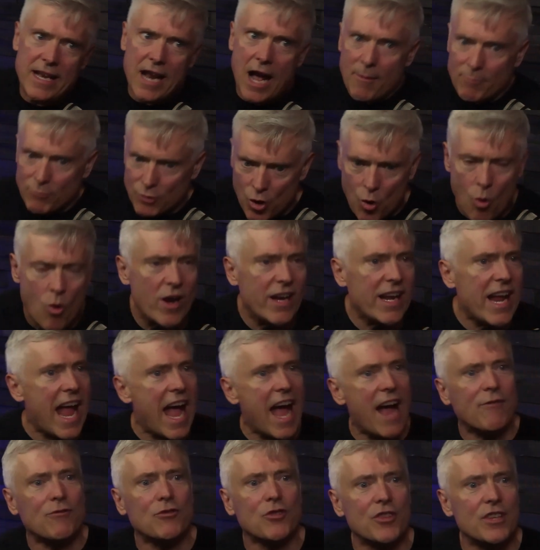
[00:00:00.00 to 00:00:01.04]
I'm going
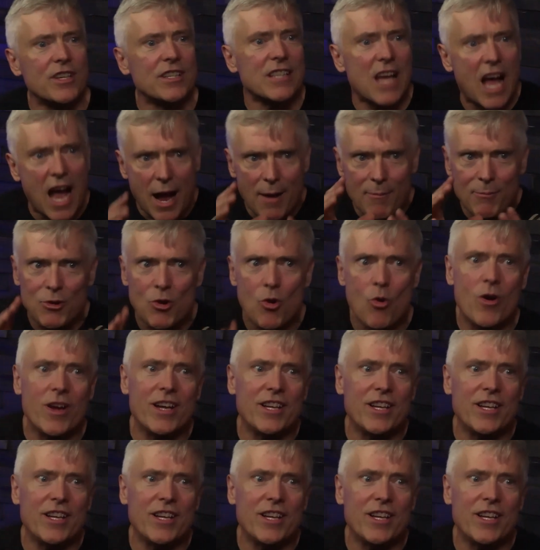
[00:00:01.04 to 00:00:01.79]
after this. I'm going